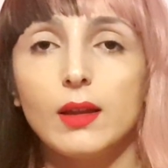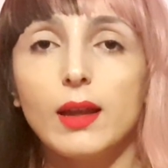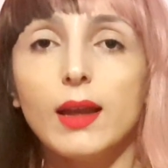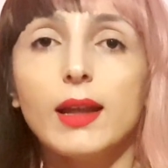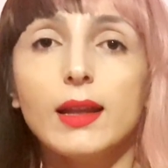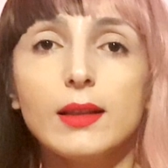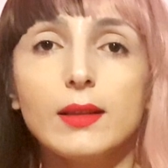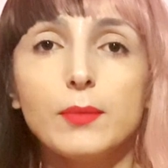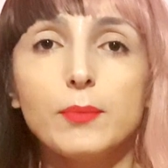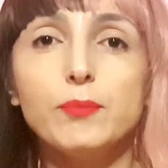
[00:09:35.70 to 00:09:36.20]

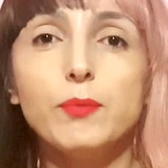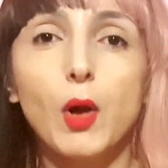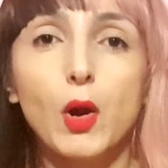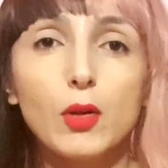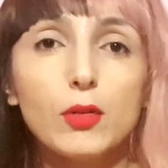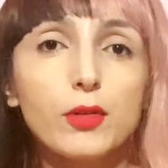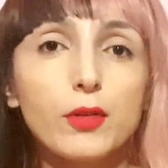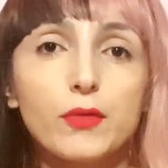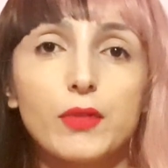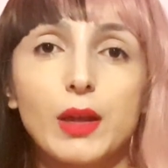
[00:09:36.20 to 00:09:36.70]
And
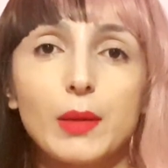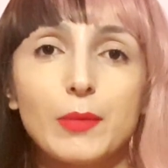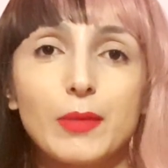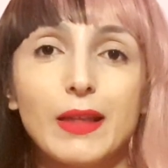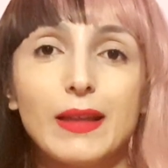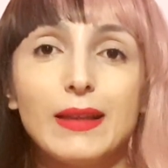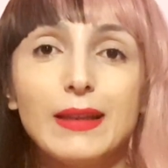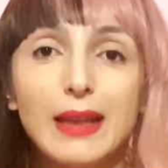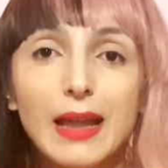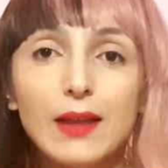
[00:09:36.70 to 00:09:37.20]
both of them,
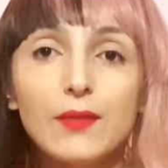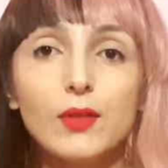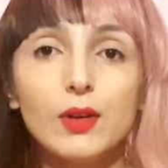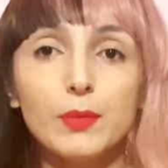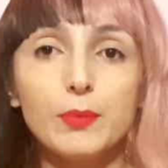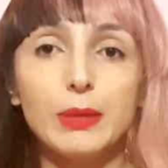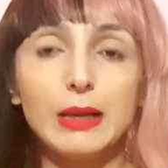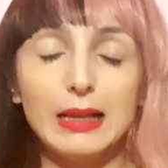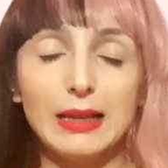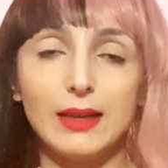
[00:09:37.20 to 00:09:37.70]
they
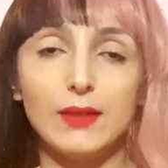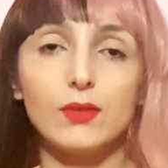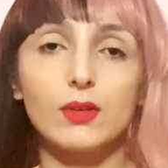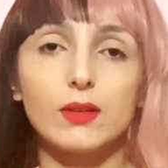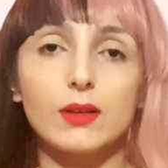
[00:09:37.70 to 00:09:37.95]
never believed